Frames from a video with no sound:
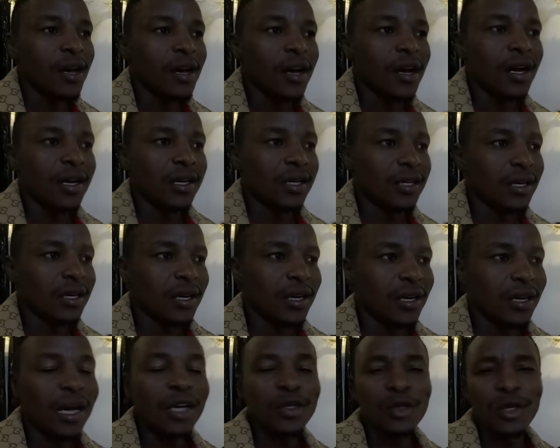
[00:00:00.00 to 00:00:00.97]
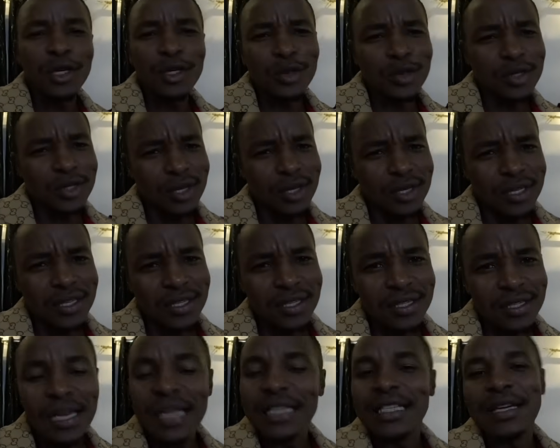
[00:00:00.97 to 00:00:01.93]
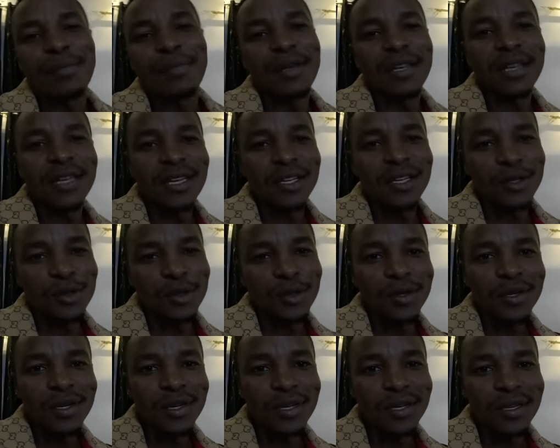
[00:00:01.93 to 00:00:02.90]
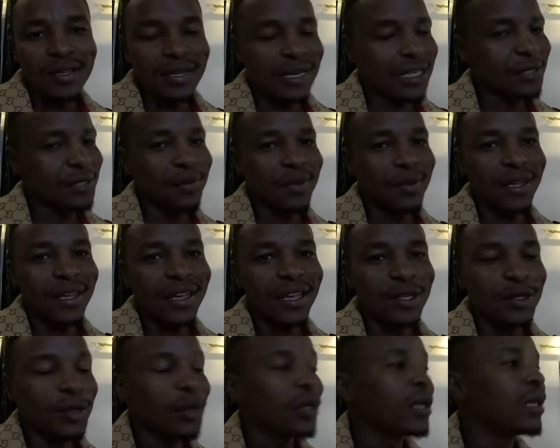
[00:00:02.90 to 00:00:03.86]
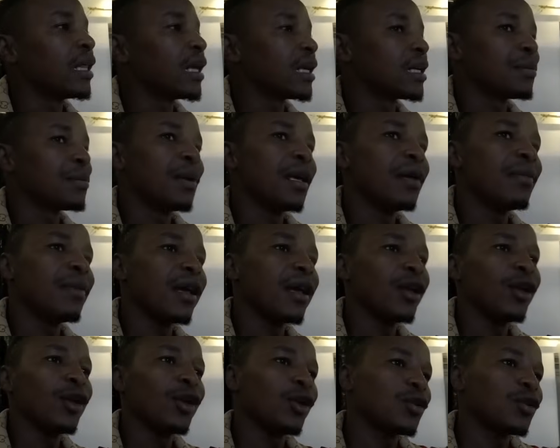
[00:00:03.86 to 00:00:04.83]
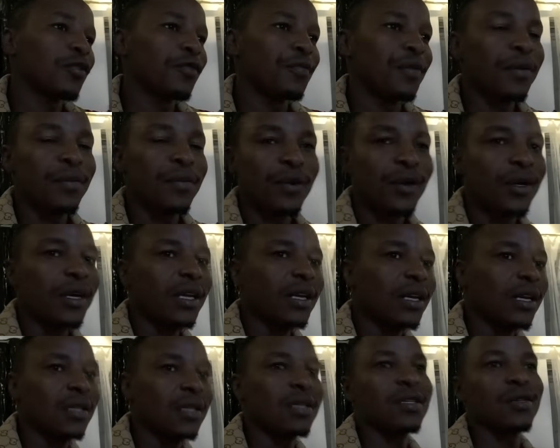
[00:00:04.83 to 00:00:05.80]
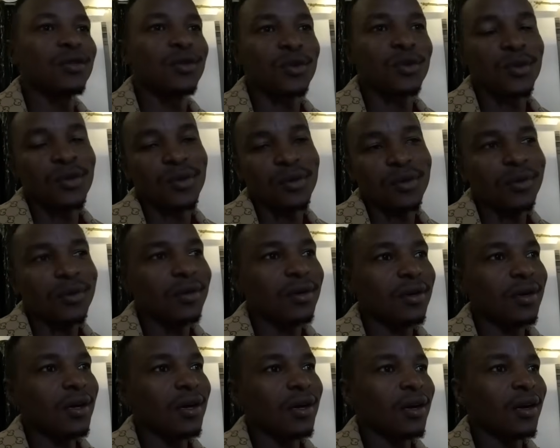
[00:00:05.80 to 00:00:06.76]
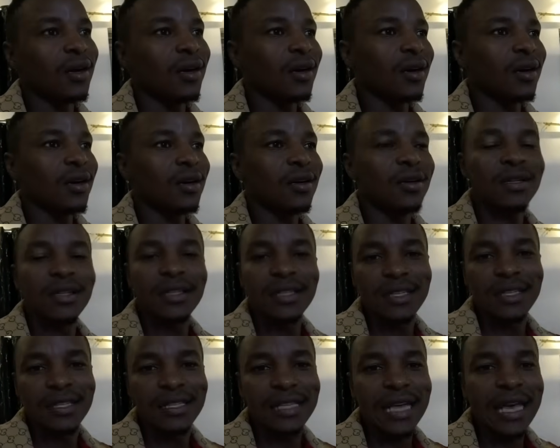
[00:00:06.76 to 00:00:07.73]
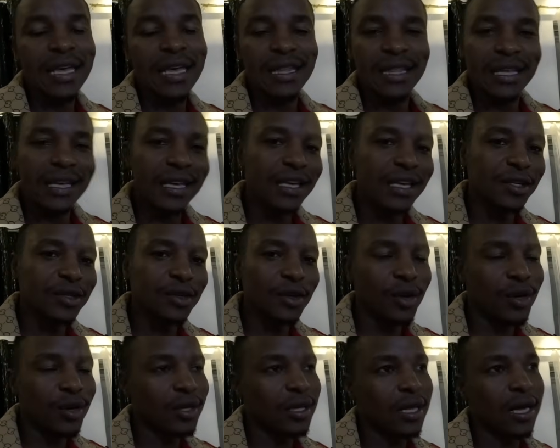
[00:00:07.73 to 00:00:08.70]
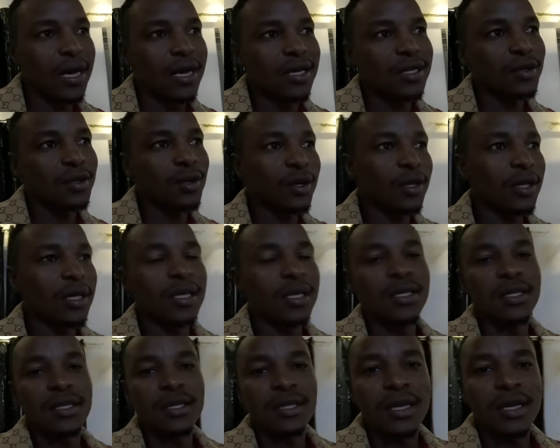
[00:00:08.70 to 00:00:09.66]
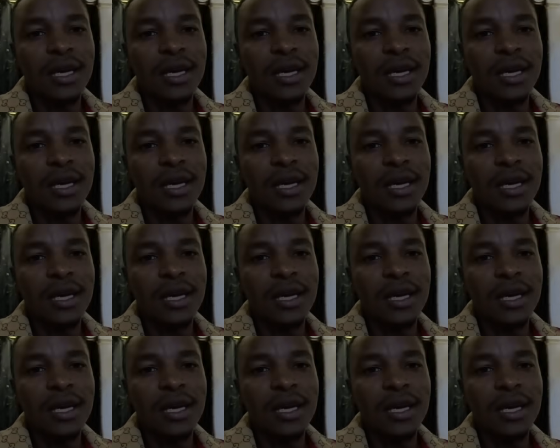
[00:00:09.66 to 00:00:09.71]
And actually, it was not such a big issue, trust me. It's only that maybe a lot of people needed to say this or that or this